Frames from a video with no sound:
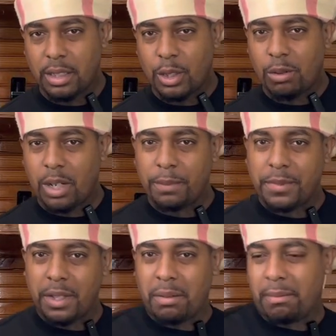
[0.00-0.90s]
Throw up
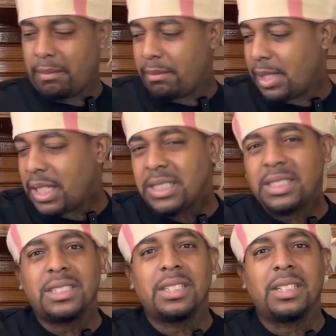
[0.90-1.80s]
the
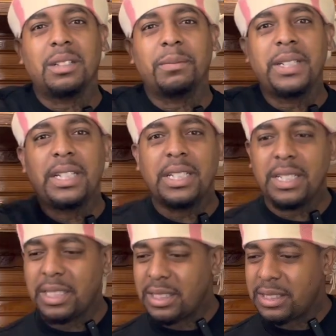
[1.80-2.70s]
muscle,
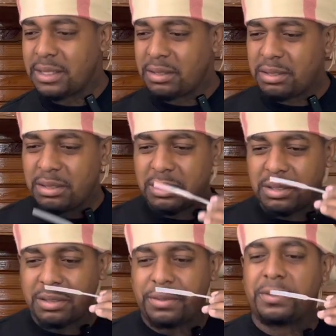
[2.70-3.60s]
man.
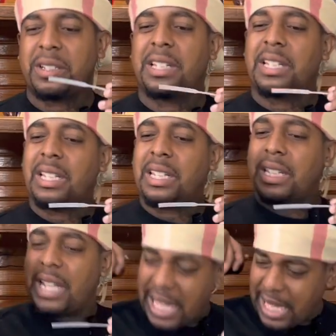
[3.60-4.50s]
Ooh,
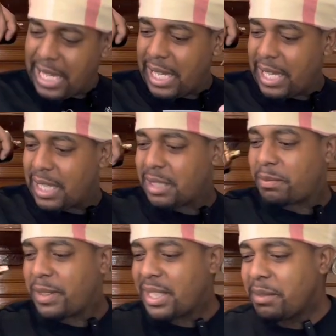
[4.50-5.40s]
flex.
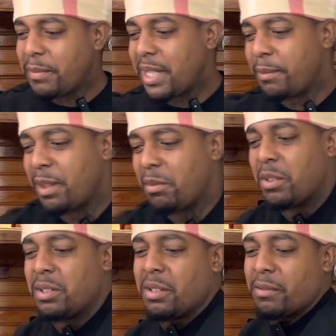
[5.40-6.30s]
It made me
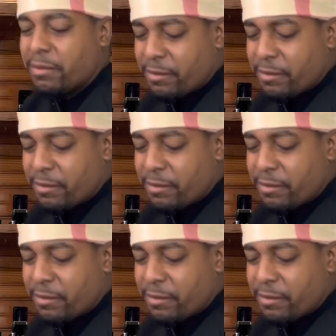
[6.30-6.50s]
want to